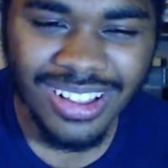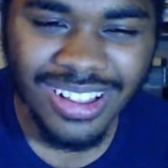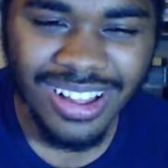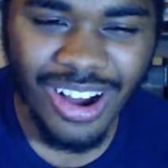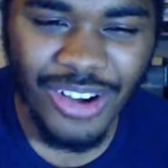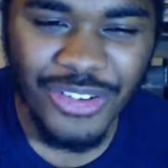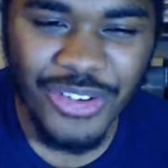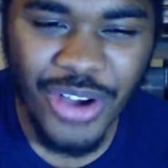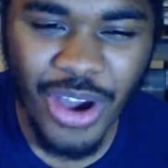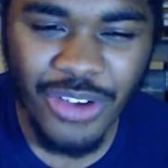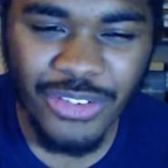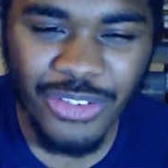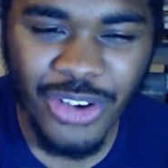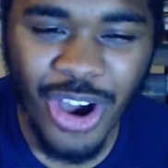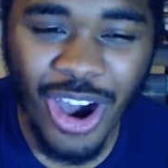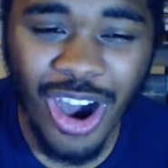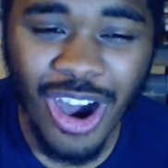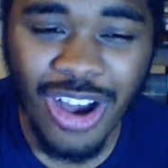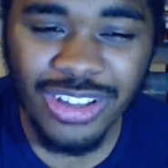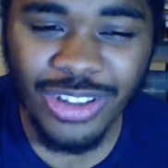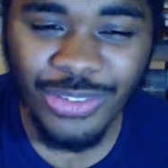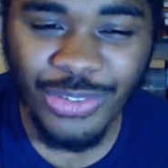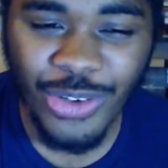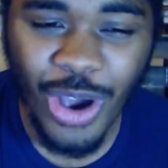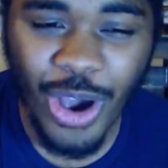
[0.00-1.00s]
Of
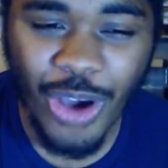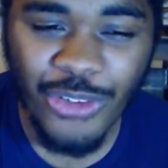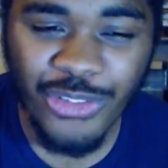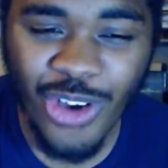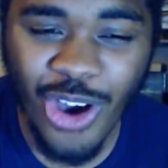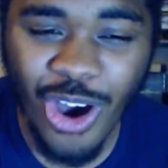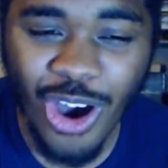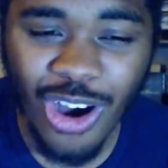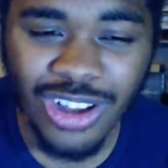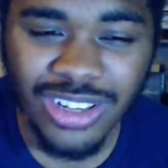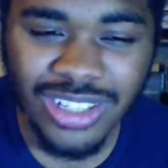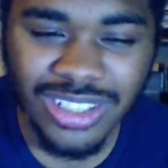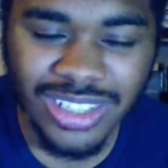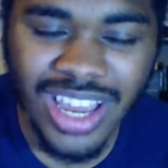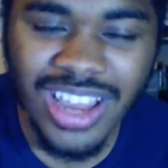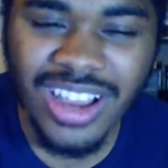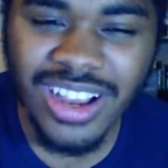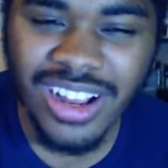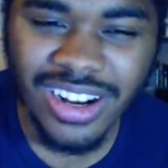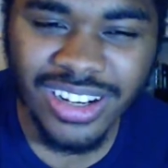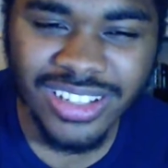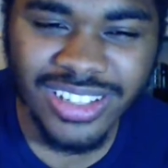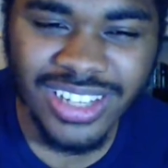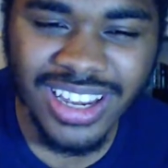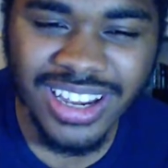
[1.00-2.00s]
course,
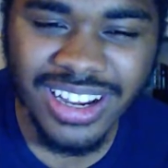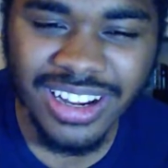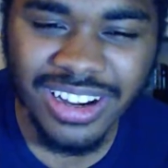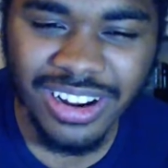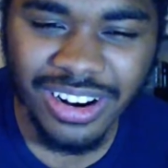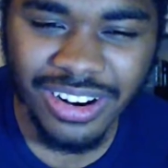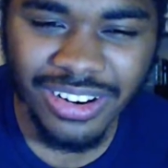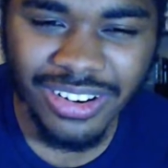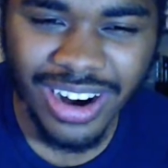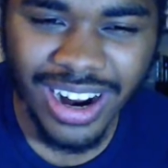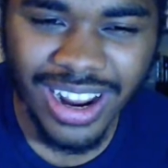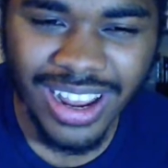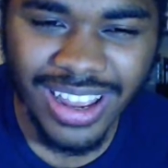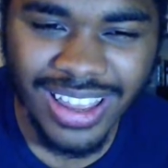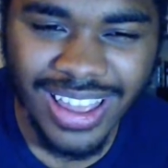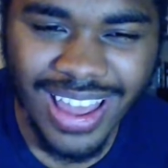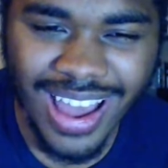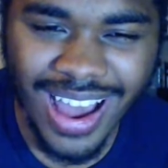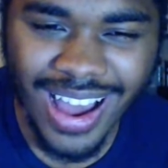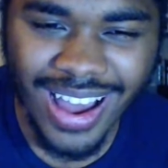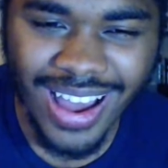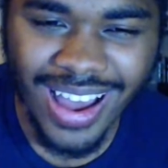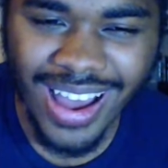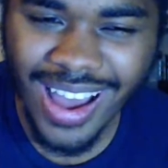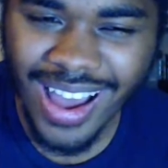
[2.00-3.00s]
tinkle, tinkle, right?
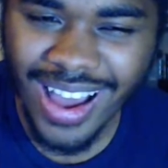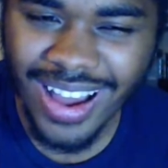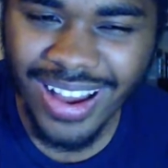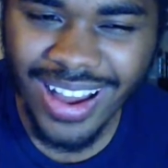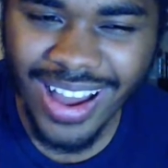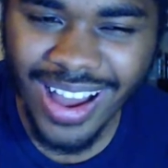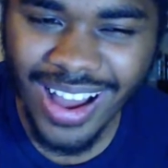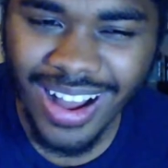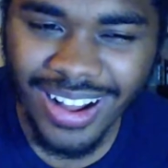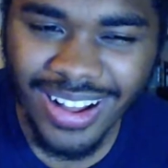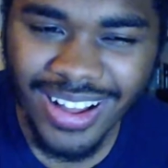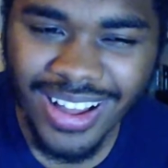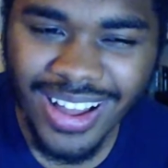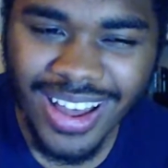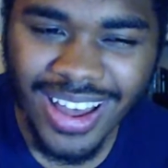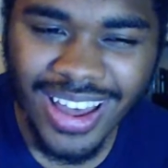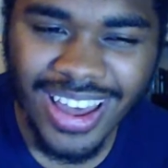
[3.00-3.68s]
Yeah.